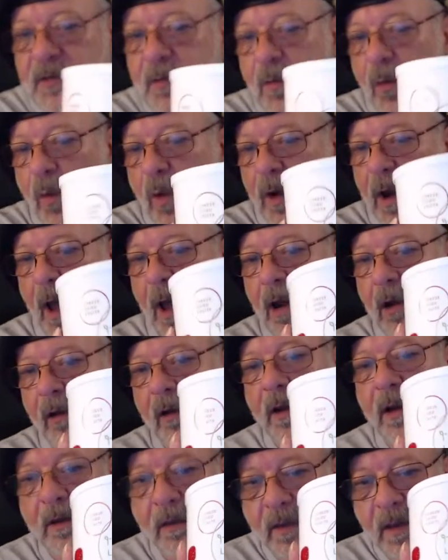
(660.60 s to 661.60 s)
well, not
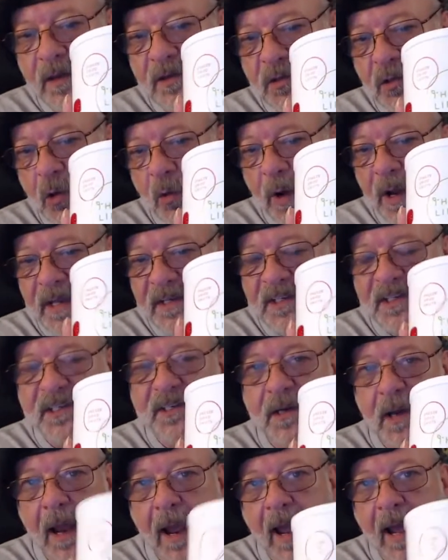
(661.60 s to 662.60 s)
only are these great
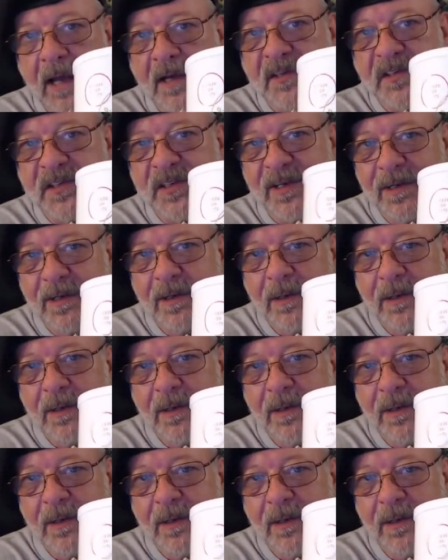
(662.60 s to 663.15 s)
snacks,